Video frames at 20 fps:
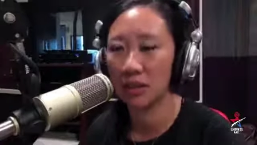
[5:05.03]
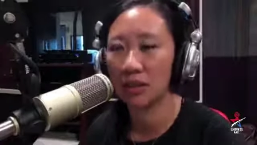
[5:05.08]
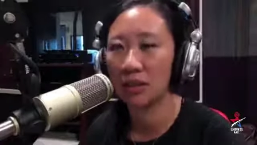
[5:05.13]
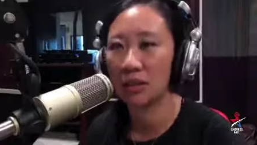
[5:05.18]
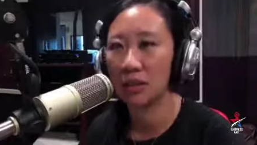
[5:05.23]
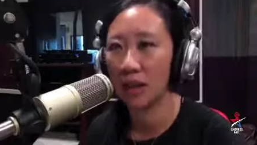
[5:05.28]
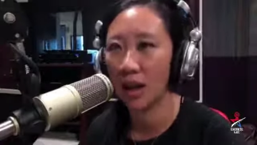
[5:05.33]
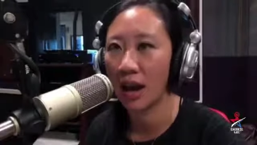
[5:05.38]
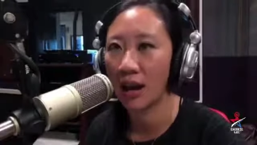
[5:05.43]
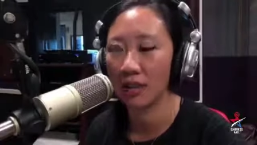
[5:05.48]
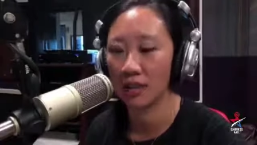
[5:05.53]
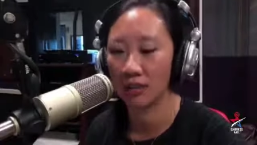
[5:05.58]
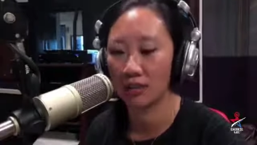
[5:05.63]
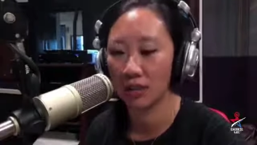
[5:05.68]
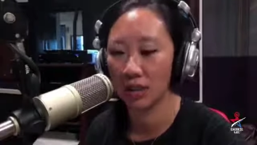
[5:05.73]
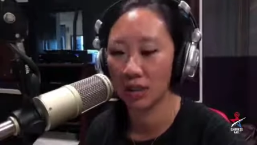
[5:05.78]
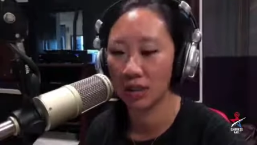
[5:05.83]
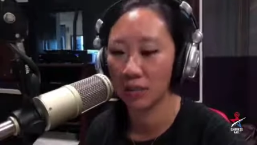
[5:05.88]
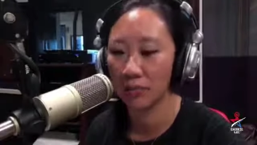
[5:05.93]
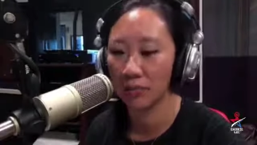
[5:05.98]
to the
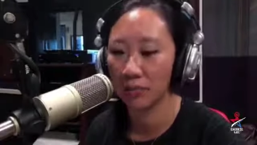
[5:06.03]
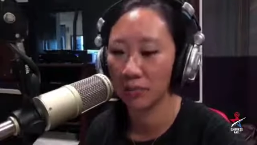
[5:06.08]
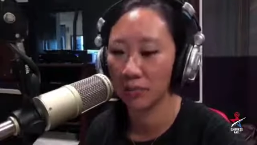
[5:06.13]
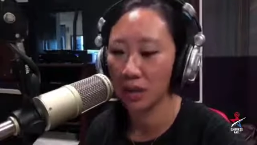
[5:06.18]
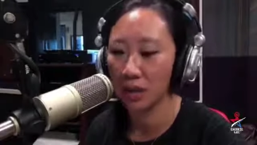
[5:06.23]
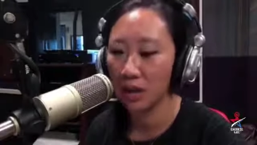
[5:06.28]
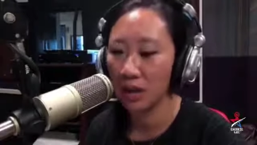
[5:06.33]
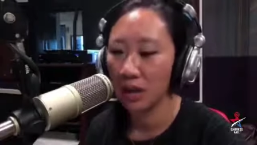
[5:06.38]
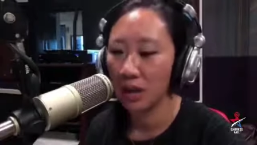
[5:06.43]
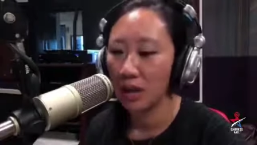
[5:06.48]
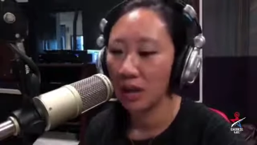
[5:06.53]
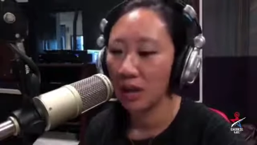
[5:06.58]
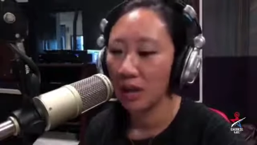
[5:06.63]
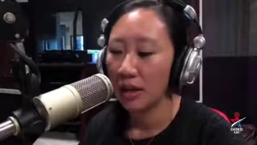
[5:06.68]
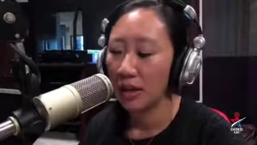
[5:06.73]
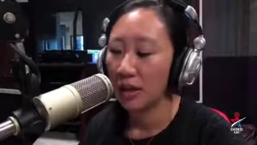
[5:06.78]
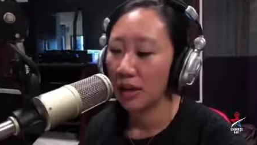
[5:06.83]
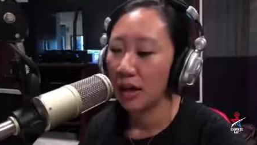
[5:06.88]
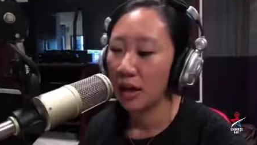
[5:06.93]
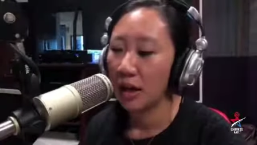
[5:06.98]
activism. Right.
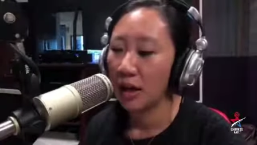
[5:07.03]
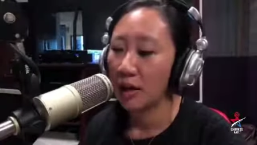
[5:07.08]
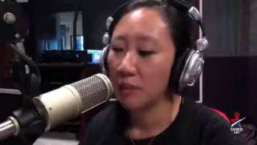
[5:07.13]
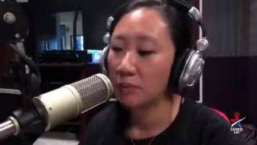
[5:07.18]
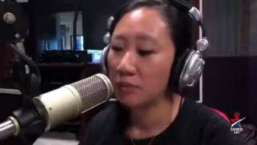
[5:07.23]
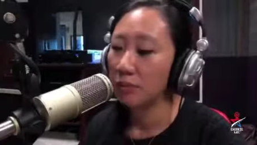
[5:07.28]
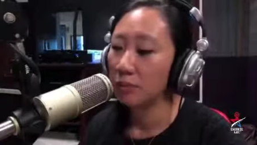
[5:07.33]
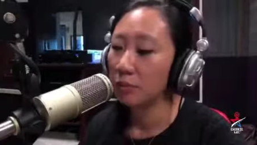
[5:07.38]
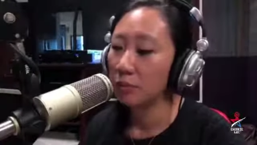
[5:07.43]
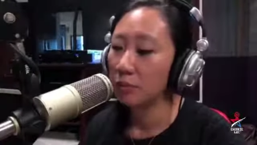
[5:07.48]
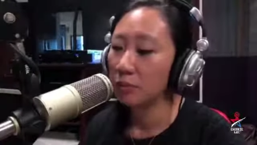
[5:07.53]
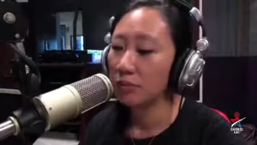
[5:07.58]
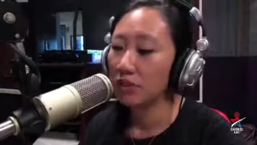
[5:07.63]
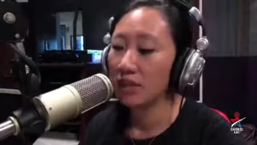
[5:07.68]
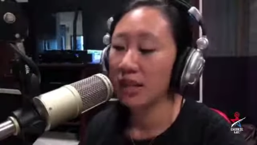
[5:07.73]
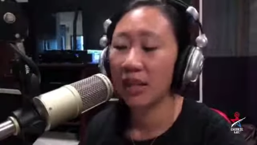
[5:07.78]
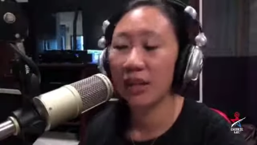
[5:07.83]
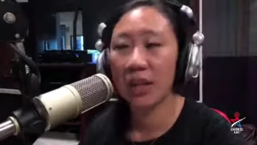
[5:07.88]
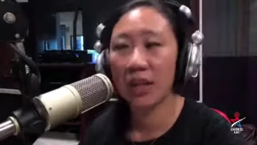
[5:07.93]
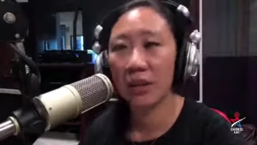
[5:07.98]
Um,
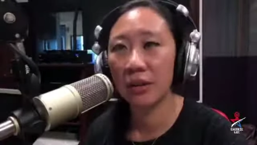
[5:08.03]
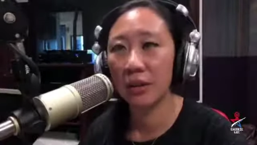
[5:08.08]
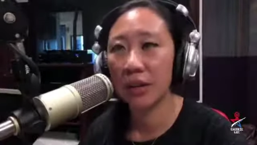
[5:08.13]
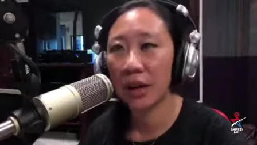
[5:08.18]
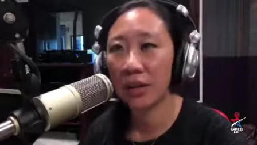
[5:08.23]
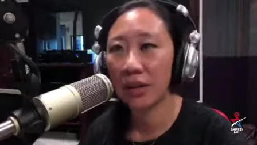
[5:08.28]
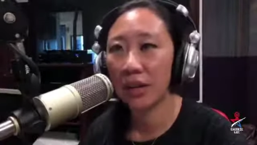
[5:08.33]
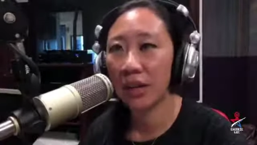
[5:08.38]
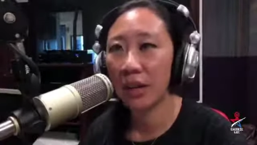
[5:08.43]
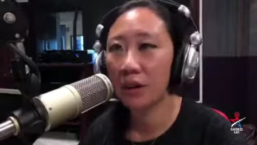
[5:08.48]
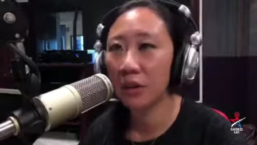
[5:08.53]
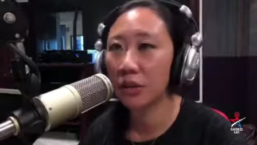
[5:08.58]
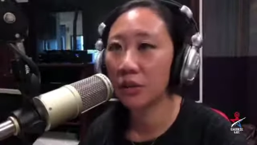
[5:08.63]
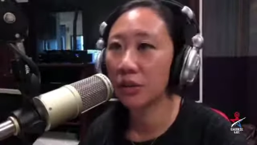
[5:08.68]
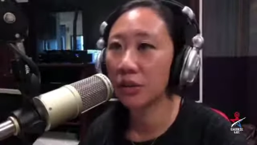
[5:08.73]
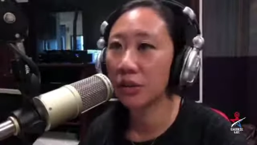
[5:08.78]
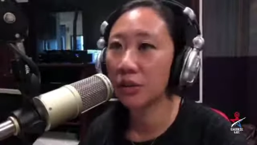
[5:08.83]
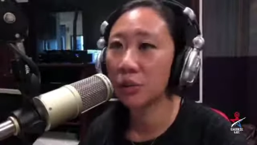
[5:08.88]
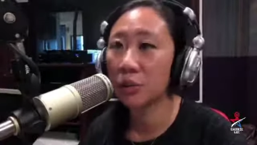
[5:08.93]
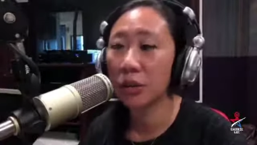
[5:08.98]
San Diego County gun
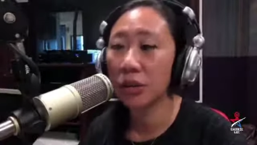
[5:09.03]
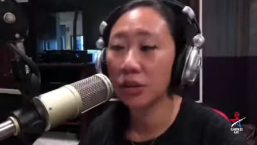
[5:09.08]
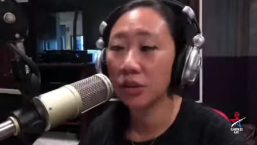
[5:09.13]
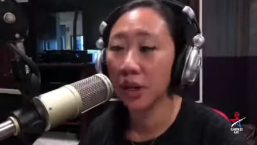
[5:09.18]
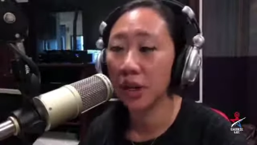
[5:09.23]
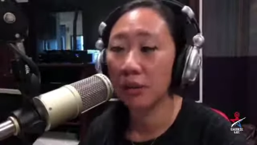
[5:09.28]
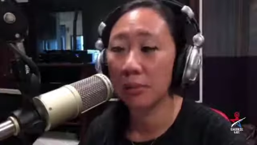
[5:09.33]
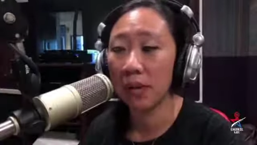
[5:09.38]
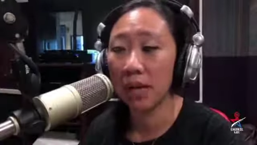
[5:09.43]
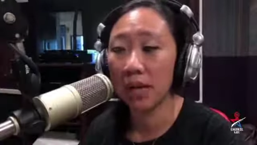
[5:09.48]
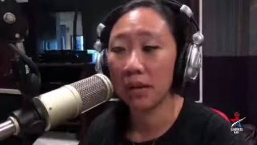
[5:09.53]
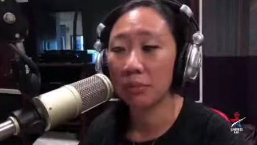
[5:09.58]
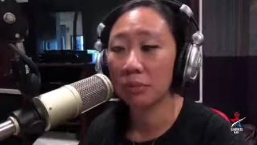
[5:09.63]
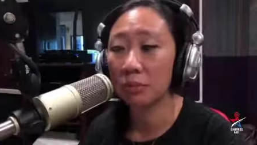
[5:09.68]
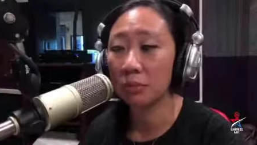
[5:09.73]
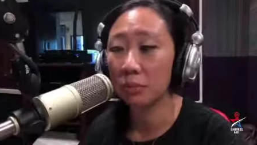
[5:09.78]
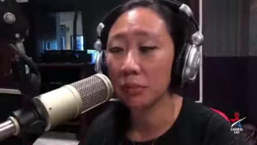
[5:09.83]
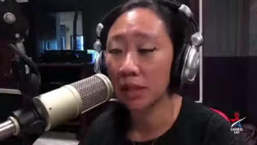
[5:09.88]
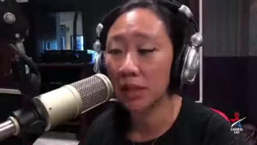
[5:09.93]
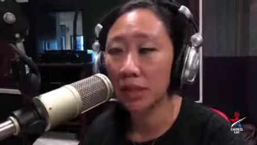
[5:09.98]
owners, we try to make it
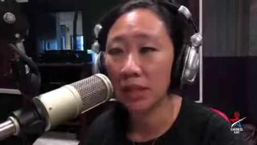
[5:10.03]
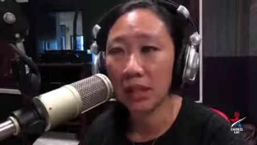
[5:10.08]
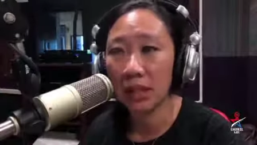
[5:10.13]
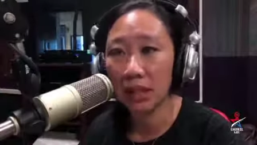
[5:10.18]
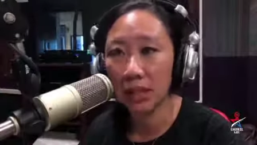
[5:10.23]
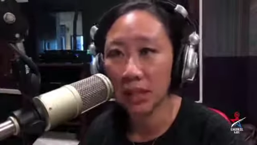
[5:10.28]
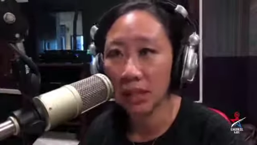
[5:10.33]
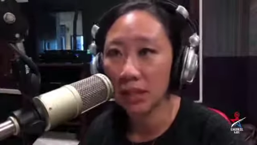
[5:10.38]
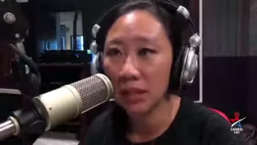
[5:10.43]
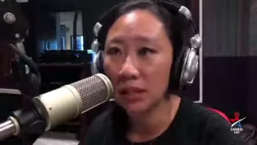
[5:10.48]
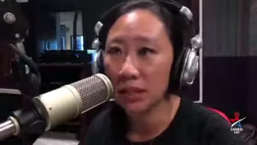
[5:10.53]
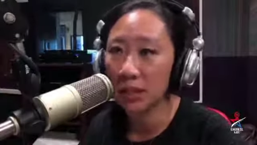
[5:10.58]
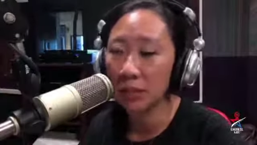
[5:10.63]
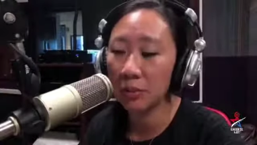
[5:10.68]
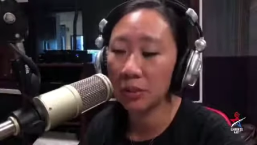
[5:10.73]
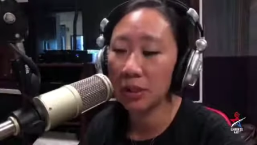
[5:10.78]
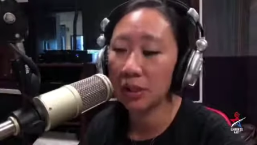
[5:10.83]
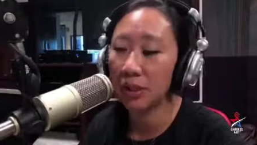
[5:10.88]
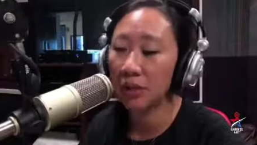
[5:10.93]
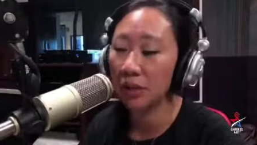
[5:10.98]
really easy to
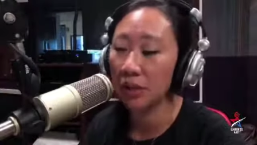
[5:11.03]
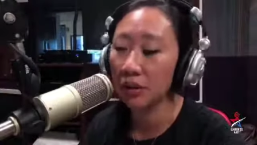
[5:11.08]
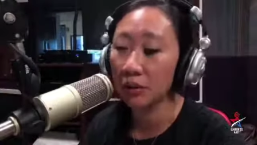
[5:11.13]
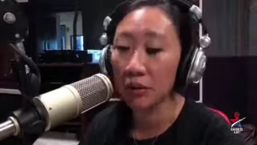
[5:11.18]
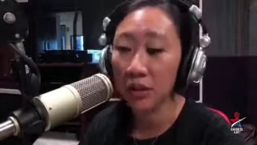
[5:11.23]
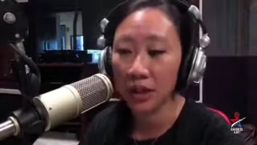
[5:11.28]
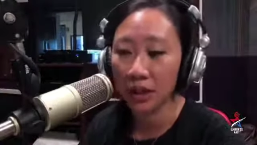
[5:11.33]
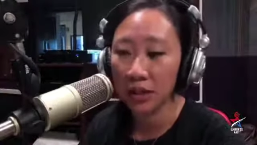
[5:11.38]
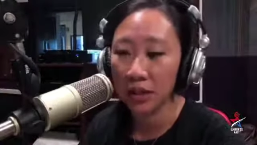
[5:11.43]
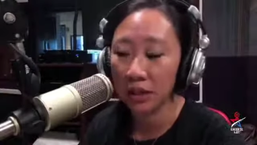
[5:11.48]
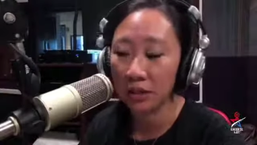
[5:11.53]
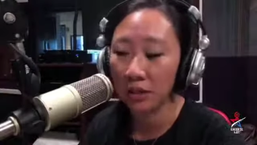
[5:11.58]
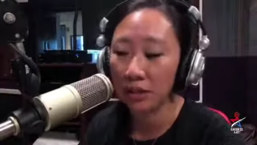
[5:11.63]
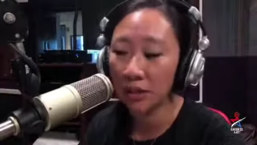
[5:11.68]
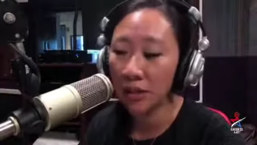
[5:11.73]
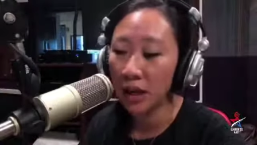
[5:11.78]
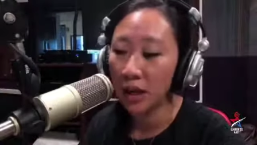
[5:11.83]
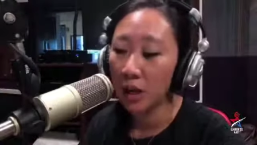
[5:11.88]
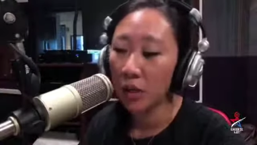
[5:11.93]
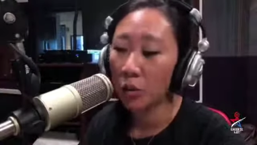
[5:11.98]
be mm-hmm. effective.